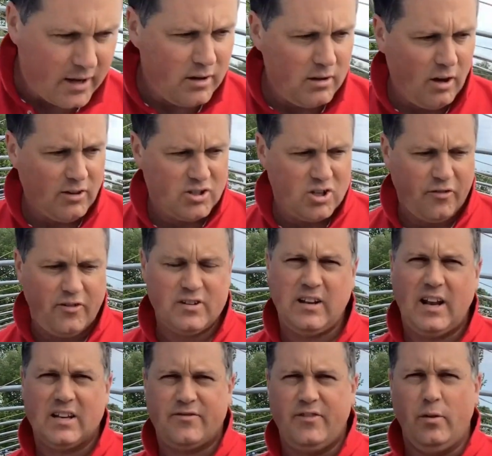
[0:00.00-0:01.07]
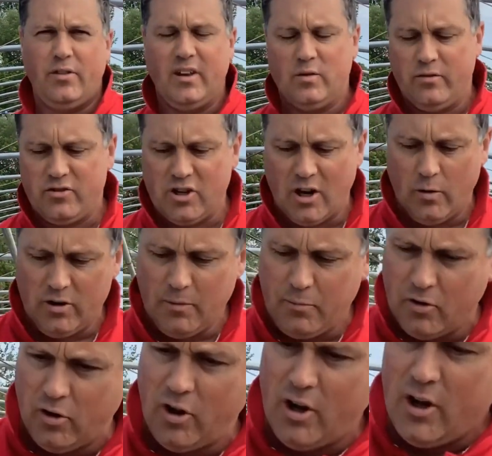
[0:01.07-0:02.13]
and not as tough as the last few things we've shown you, but